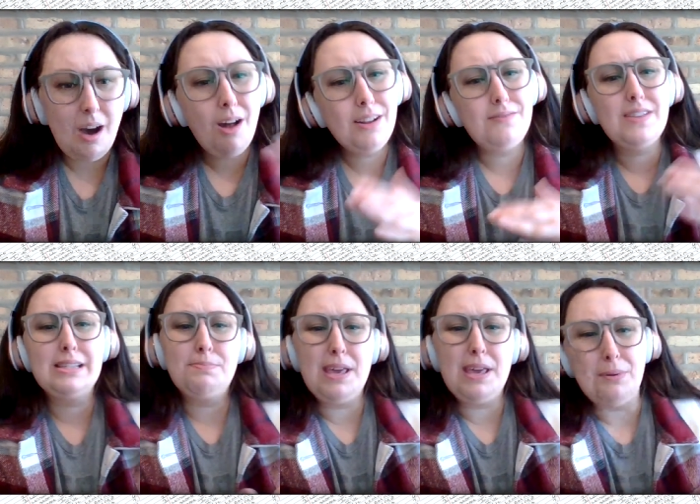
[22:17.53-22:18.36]
all of
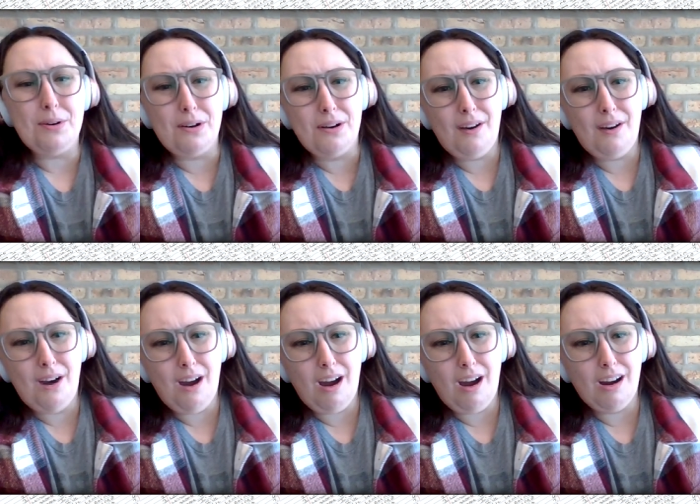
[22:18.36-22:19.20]
these people
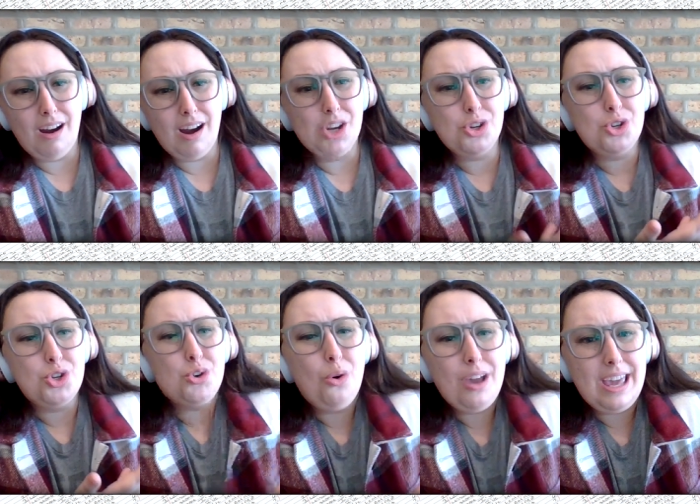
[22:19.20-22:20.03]
are
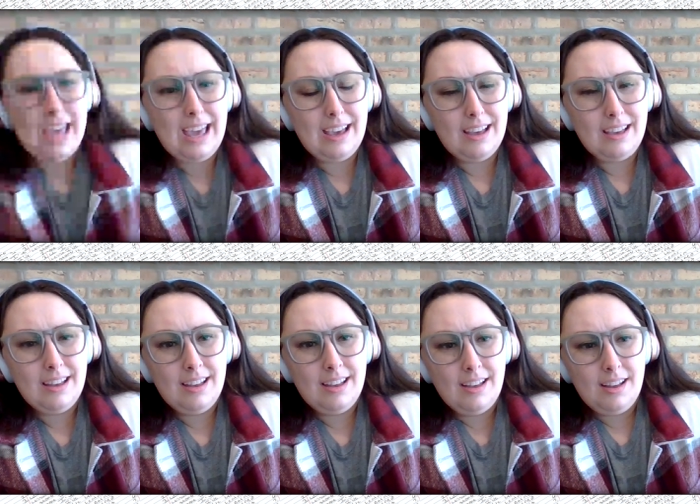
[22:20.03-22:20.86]
enjoying
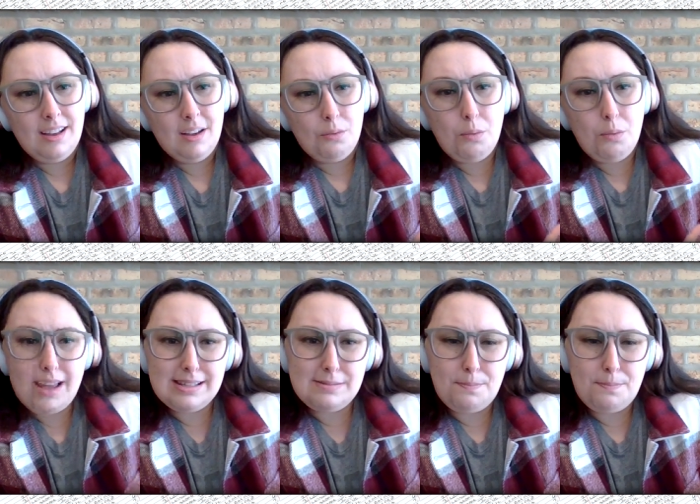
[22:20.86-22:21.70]
what
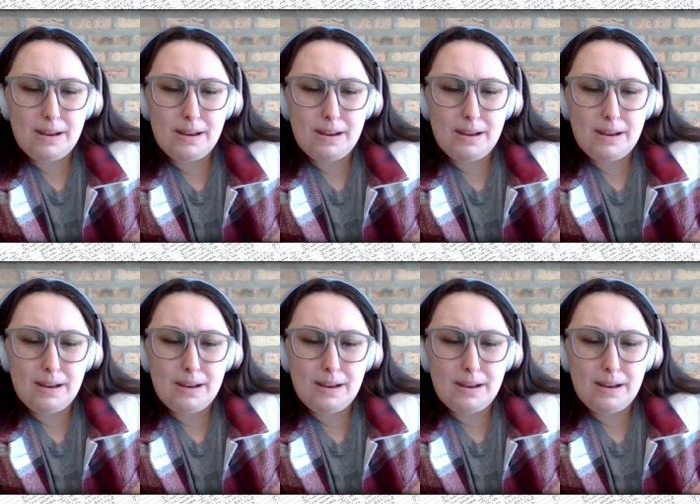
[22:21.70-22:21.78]
has mm-hmm.